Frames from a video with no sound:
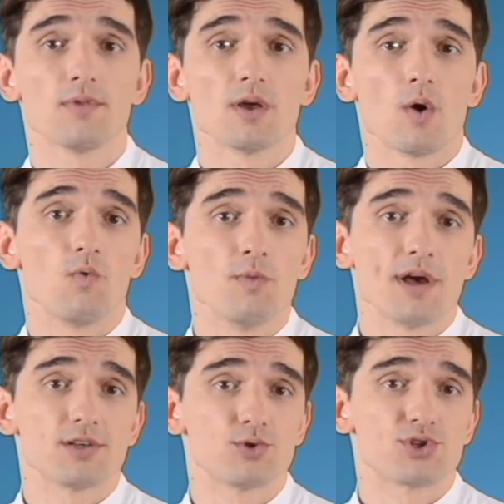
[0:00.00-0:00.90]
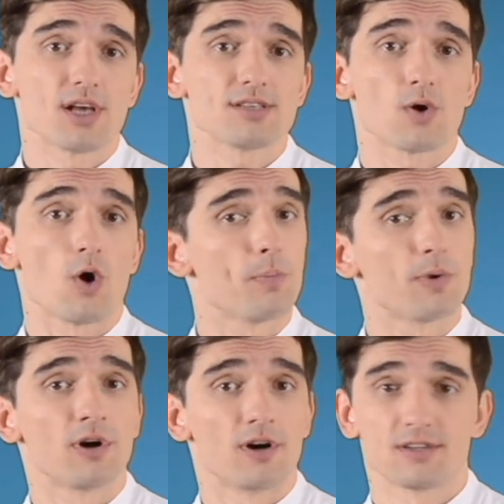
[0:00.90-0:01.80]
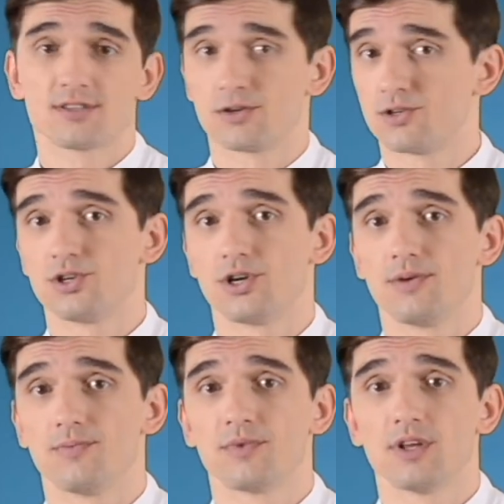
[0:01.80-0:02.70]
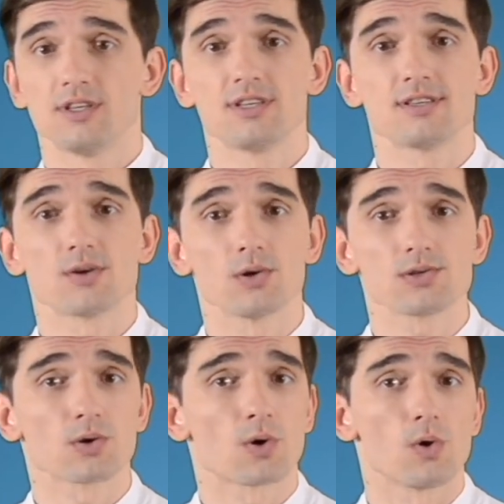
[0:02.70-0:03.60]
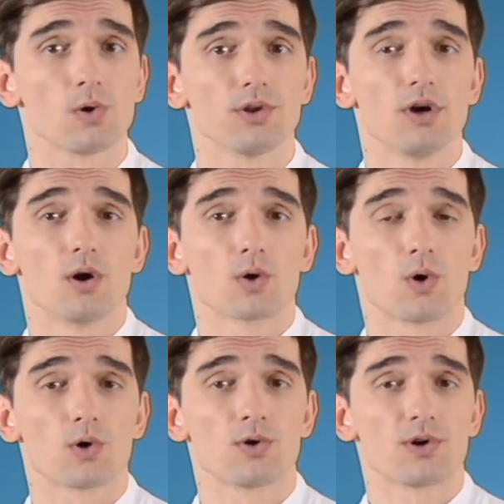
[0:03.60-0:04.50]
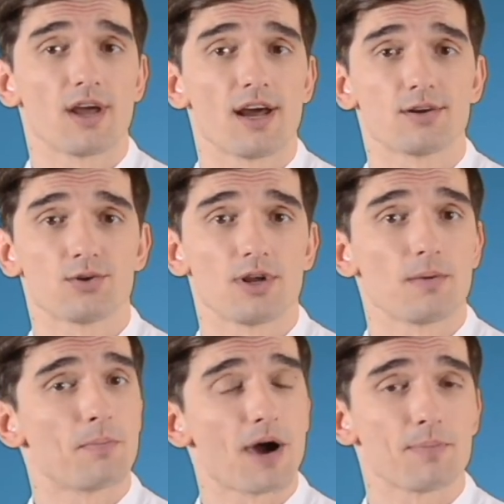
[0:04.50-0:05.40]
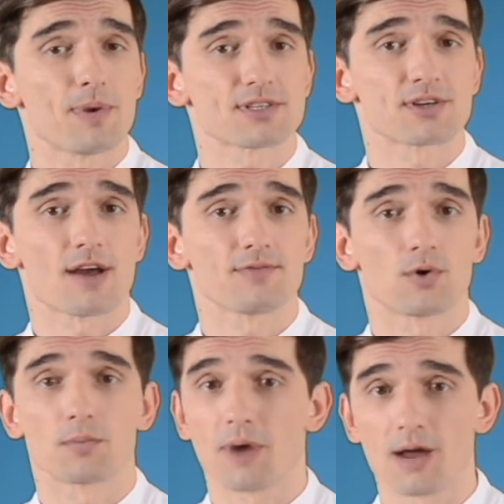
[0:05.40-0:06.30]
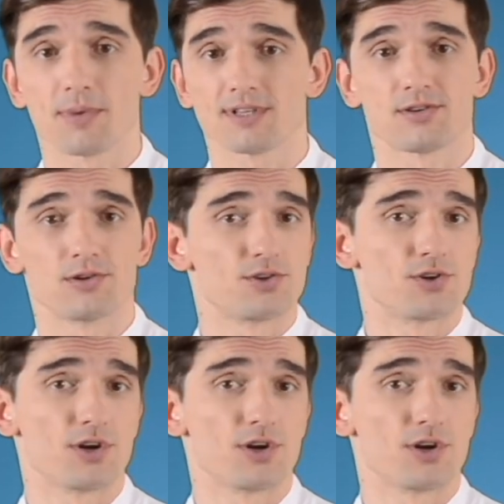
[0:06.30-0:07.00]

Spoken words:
we may suggest open heart surgery. This is also called coronary artery bypass graft or bypass surgery.